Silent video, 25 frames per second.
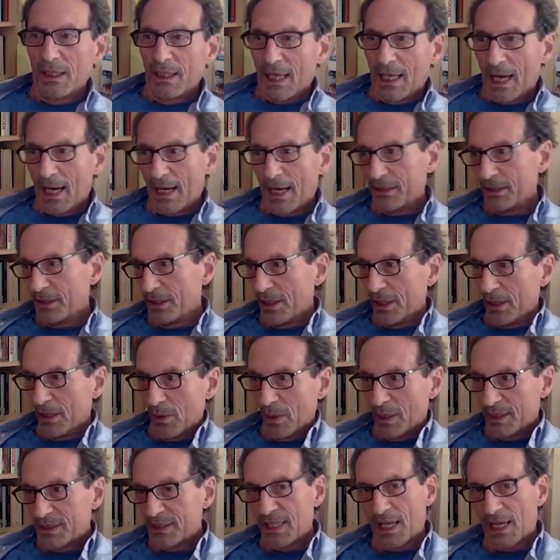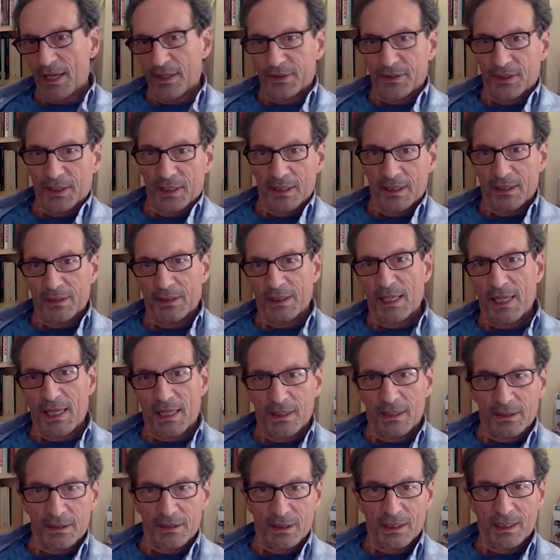how to know what's out there, and how
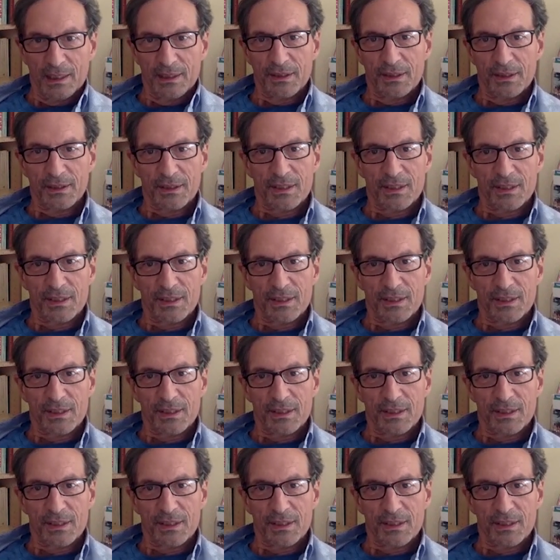you and to